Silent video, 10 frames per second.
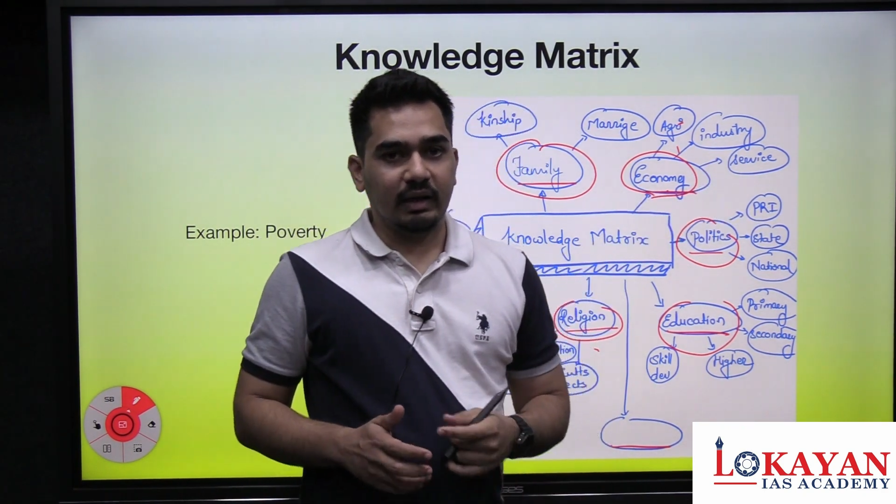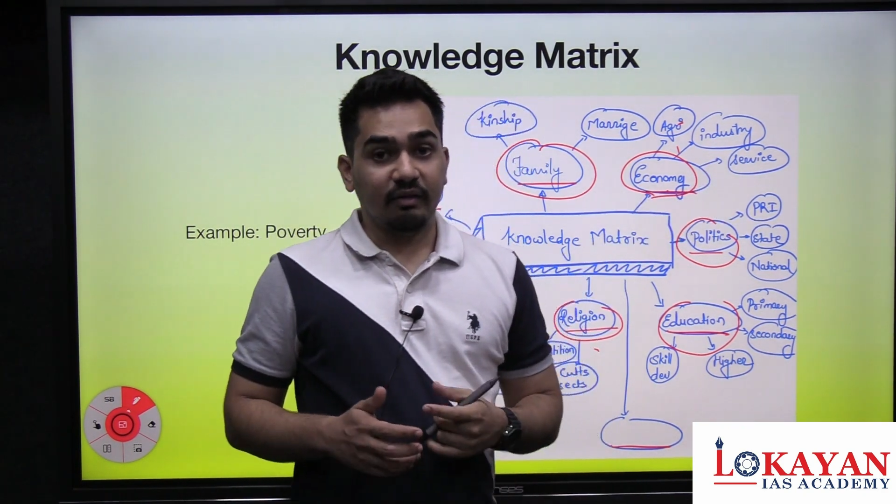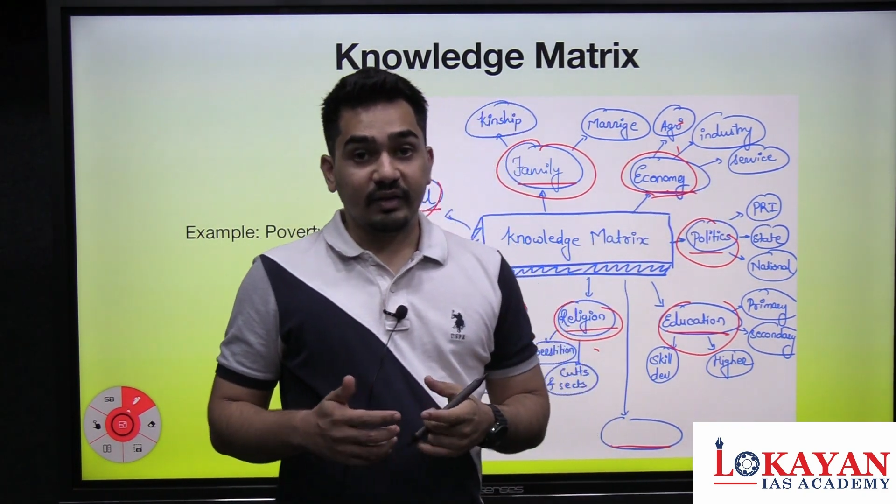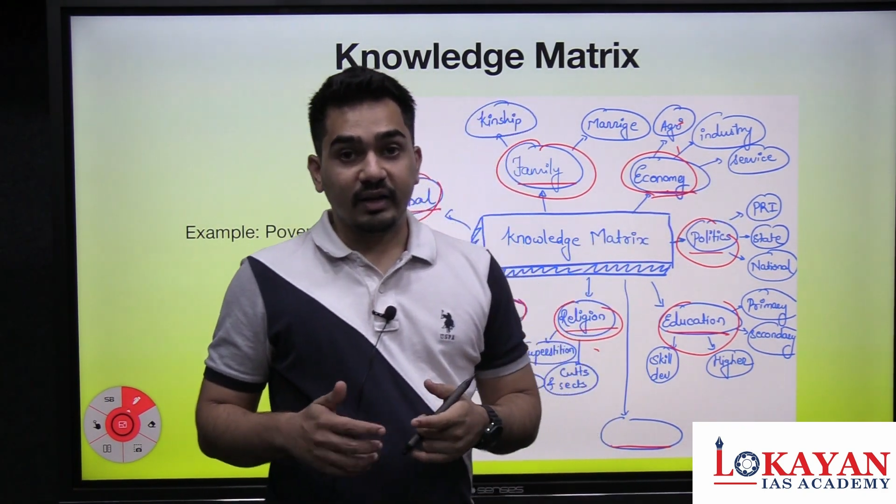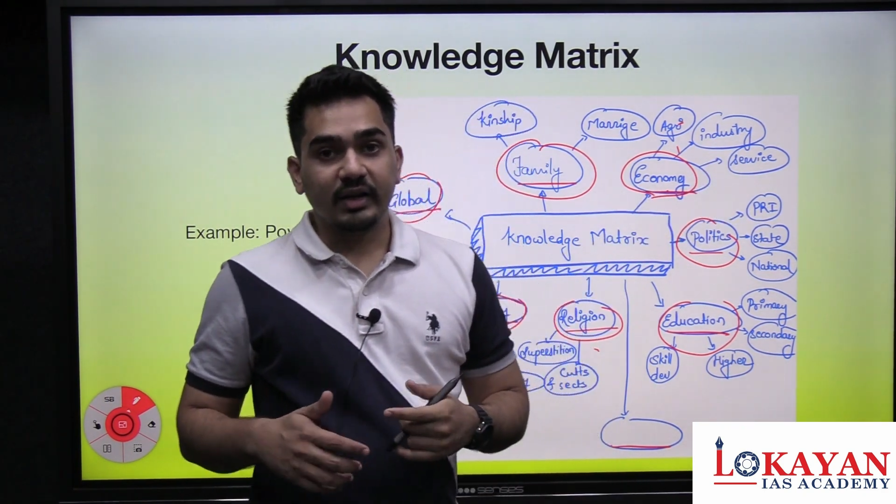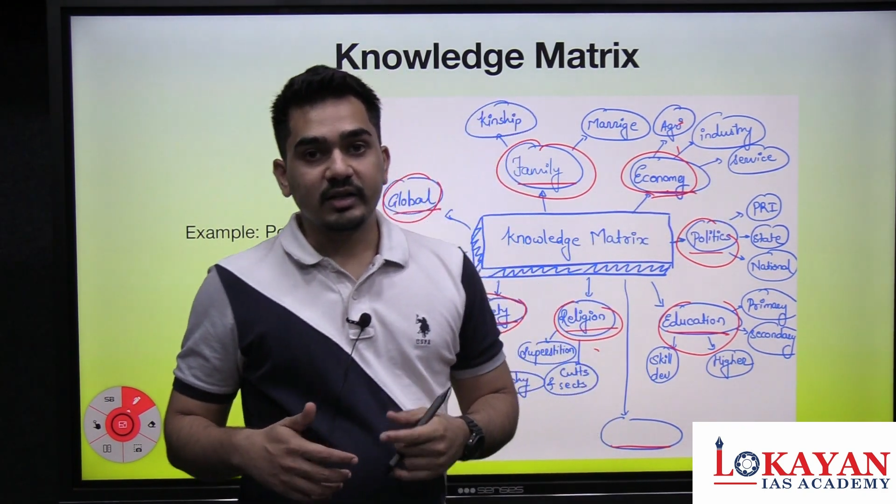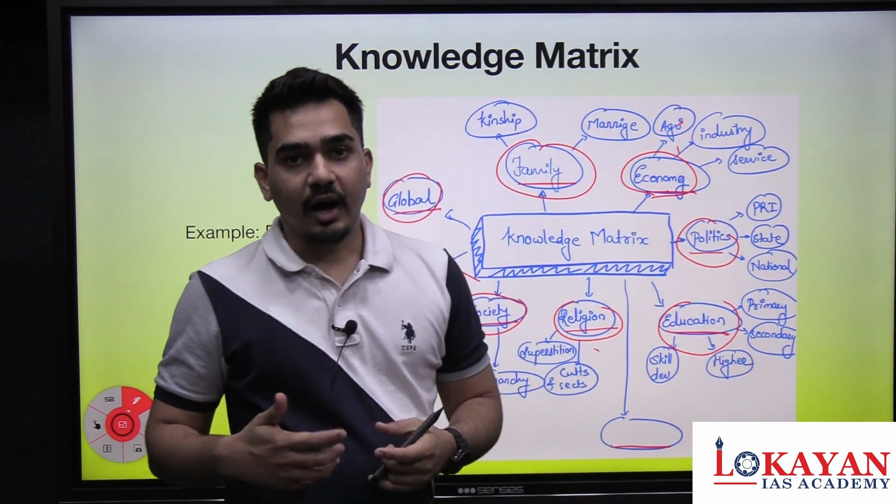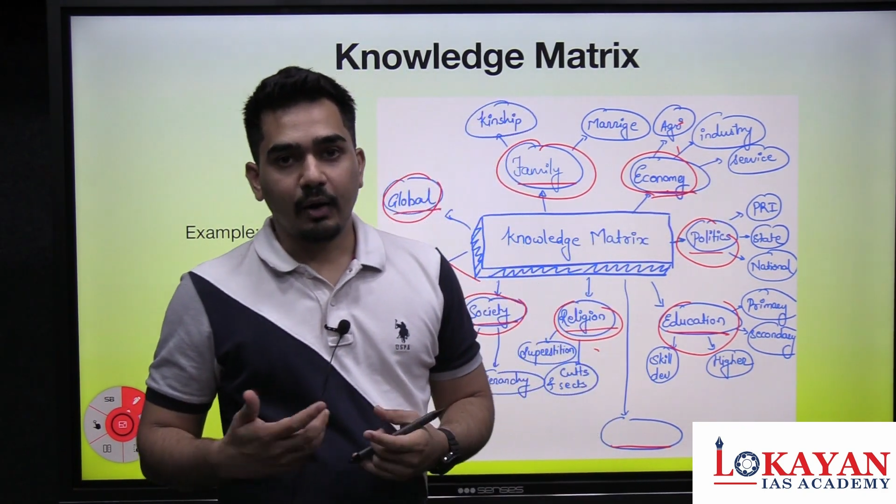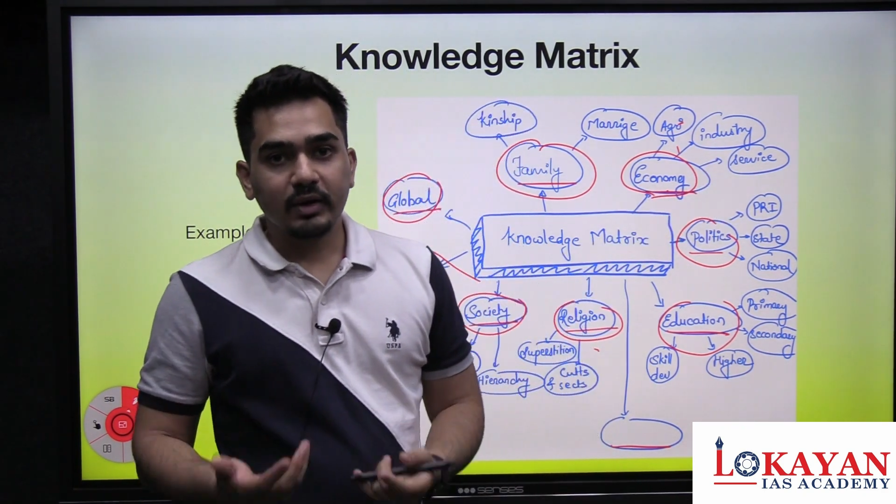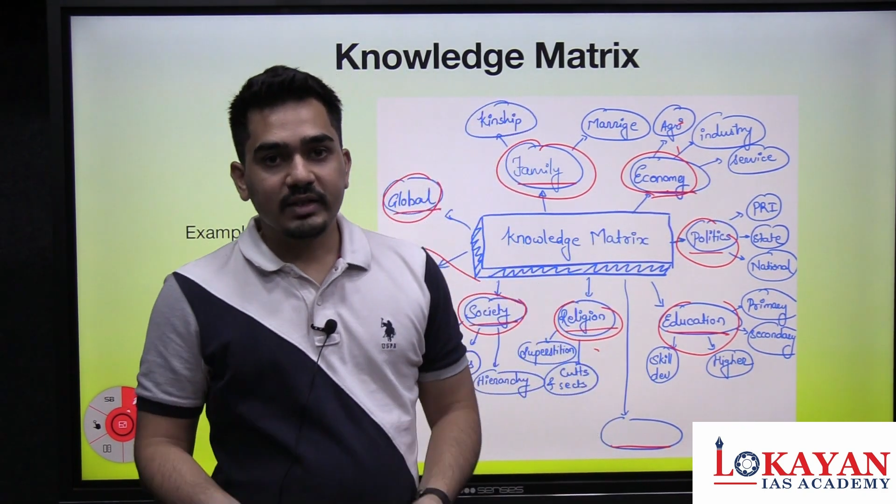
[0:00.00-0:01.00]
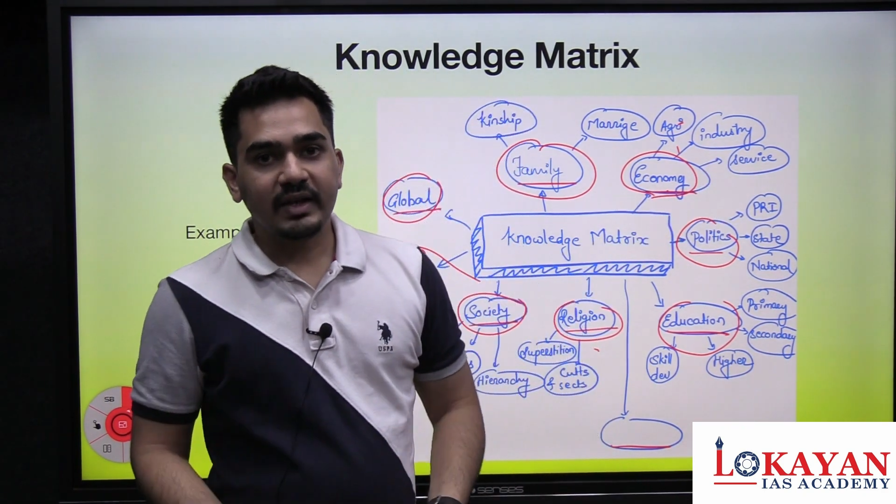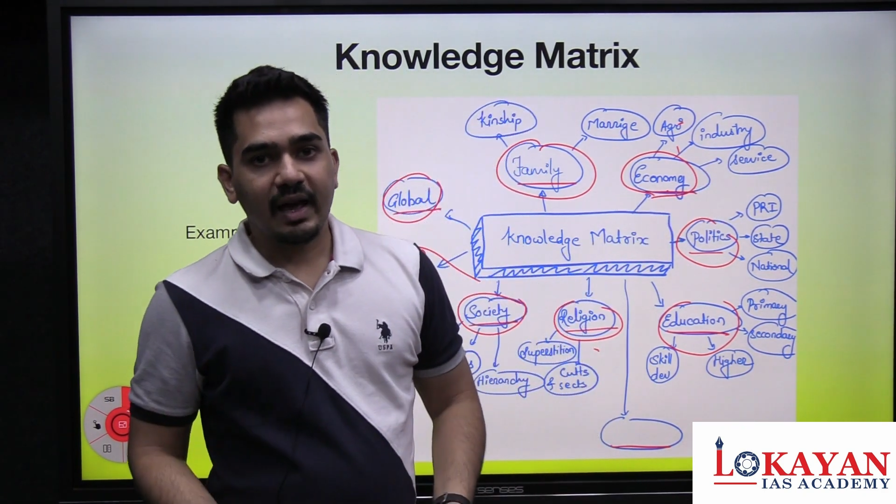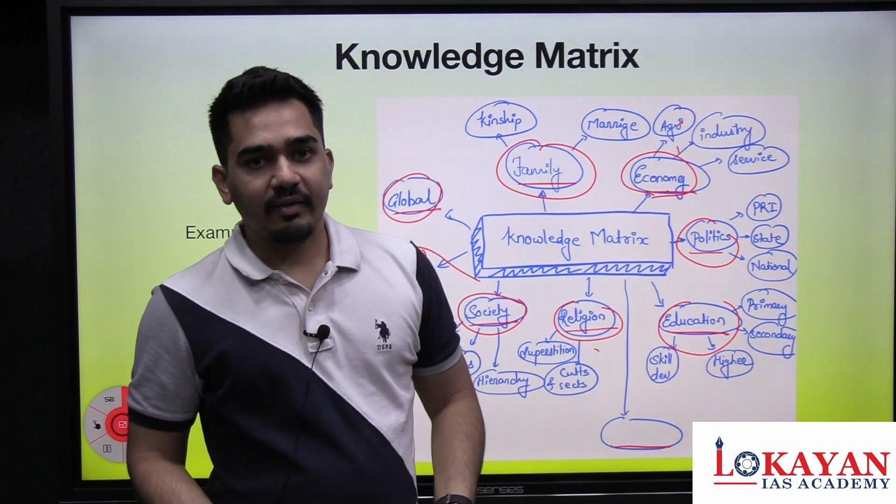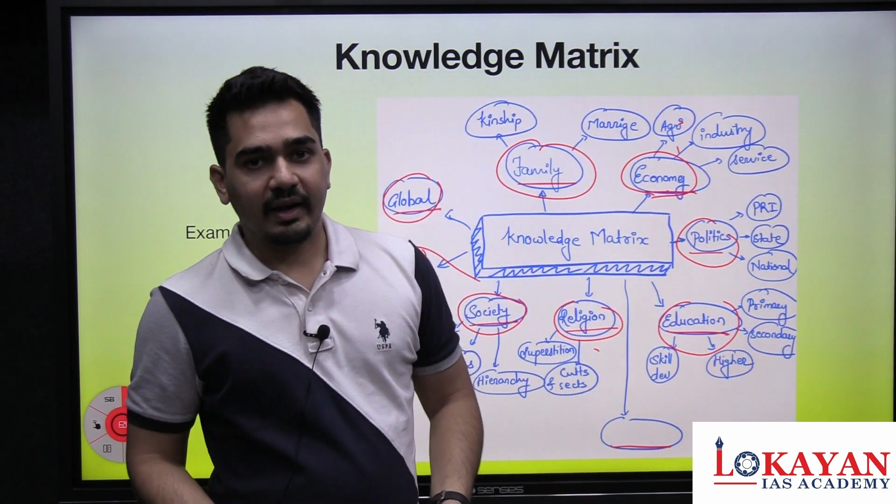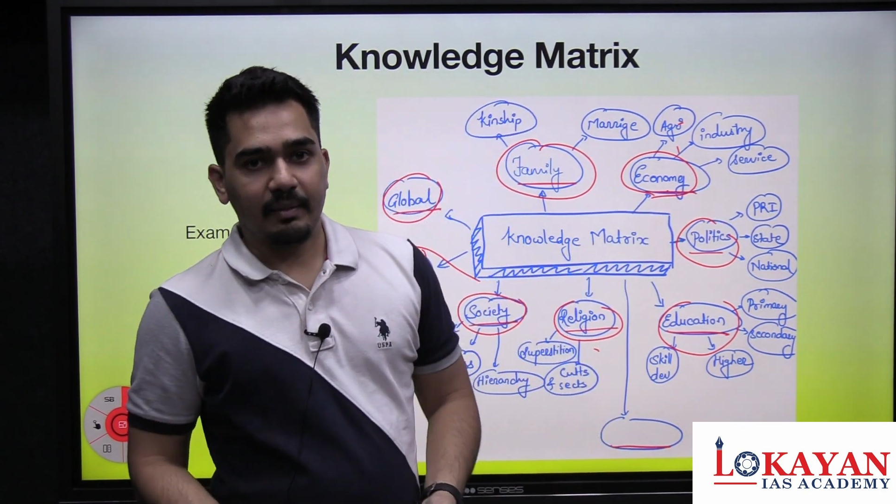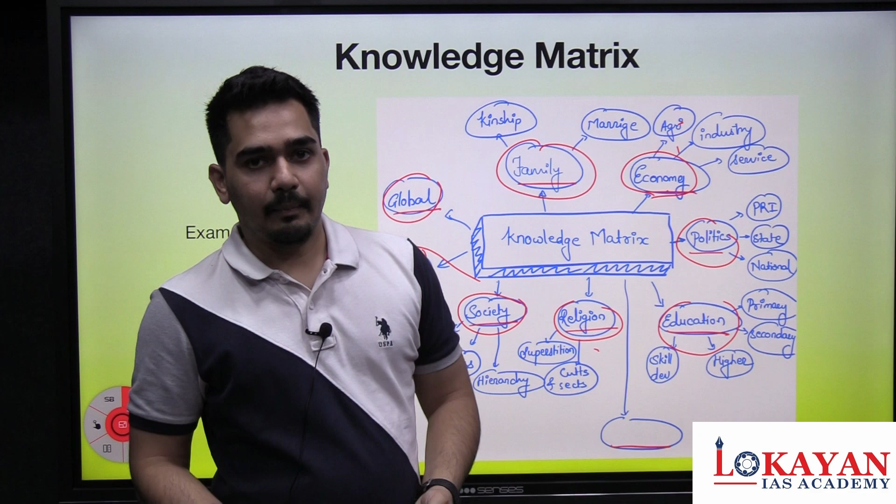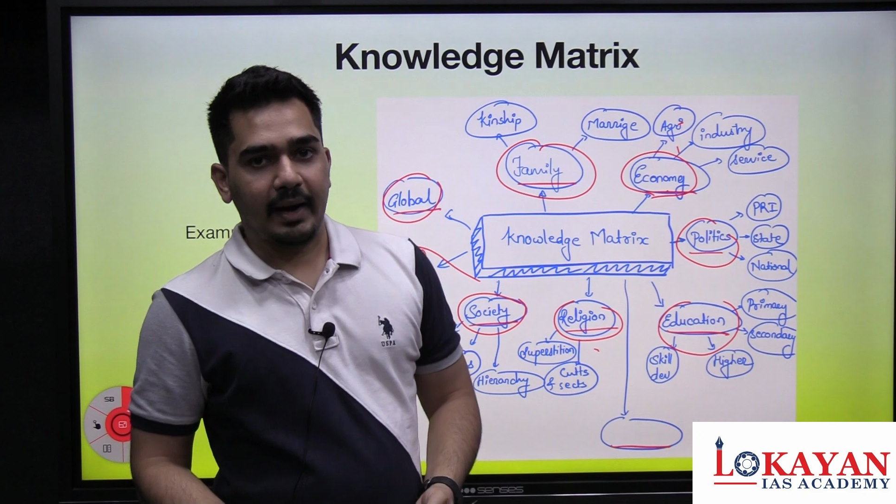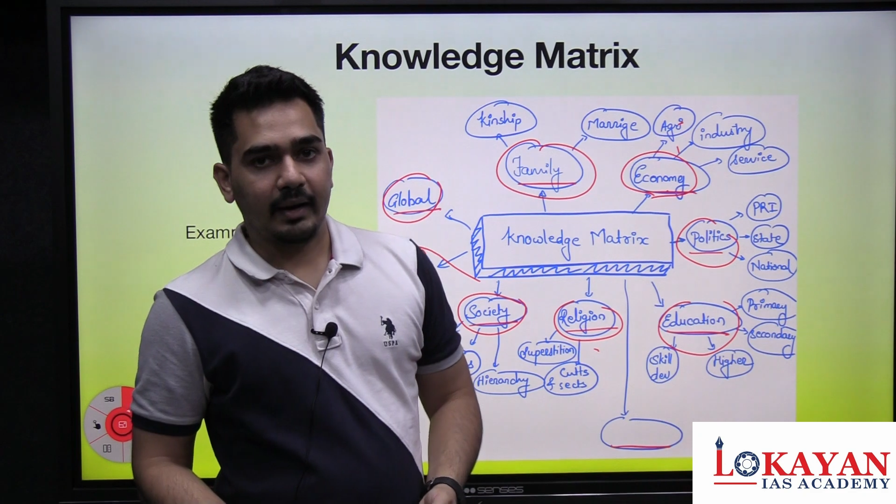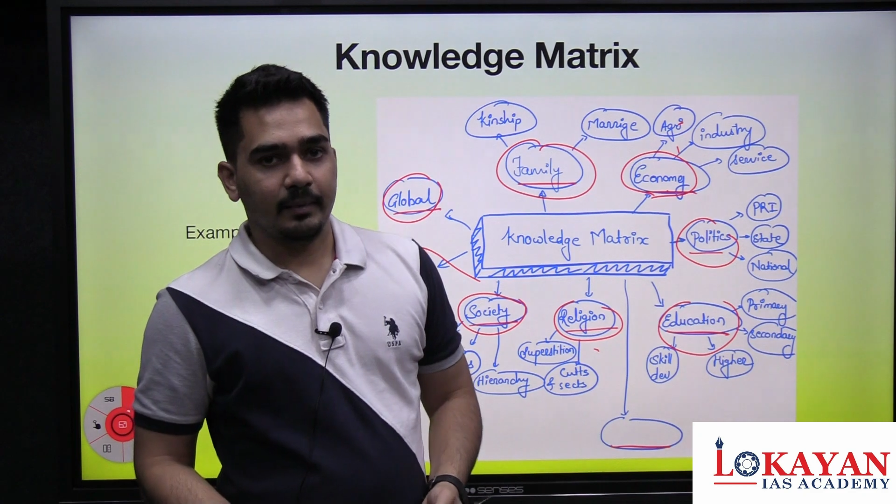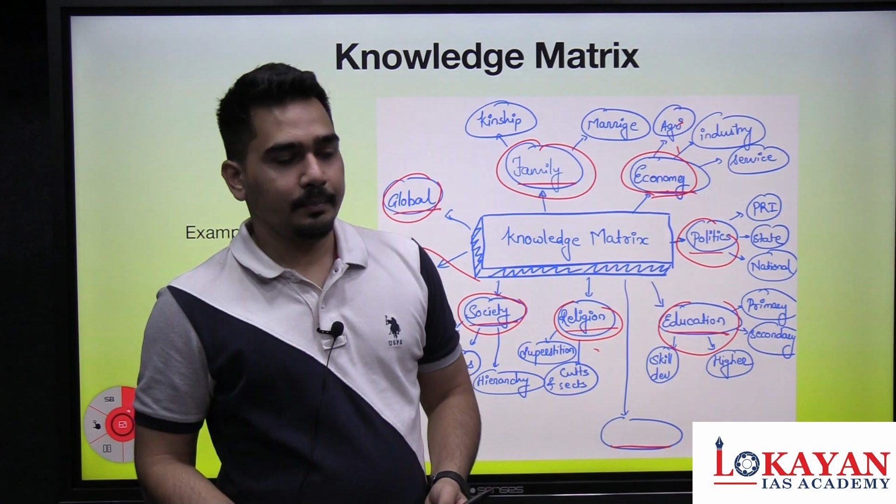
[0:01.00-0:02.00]
If it does, how does it have that
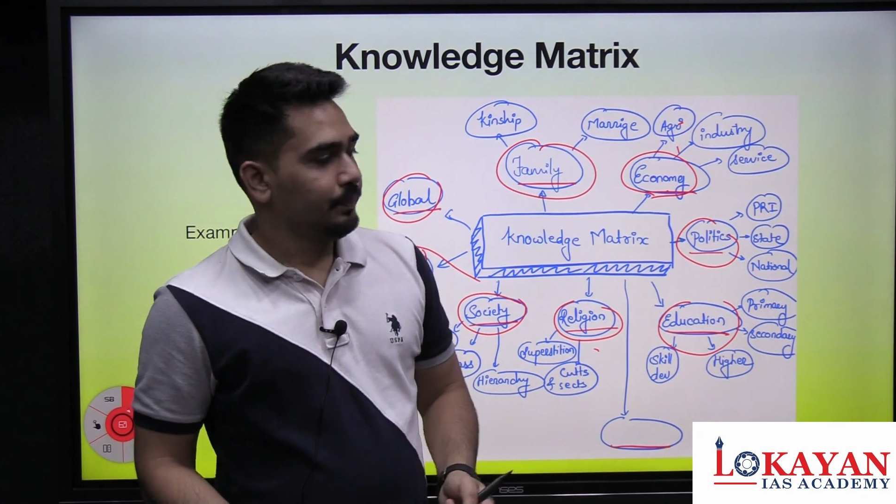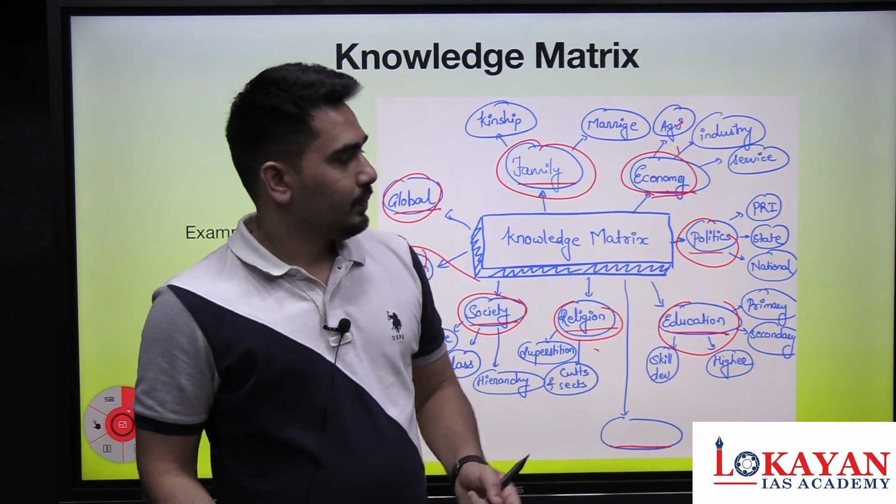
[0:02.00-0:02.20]
impact?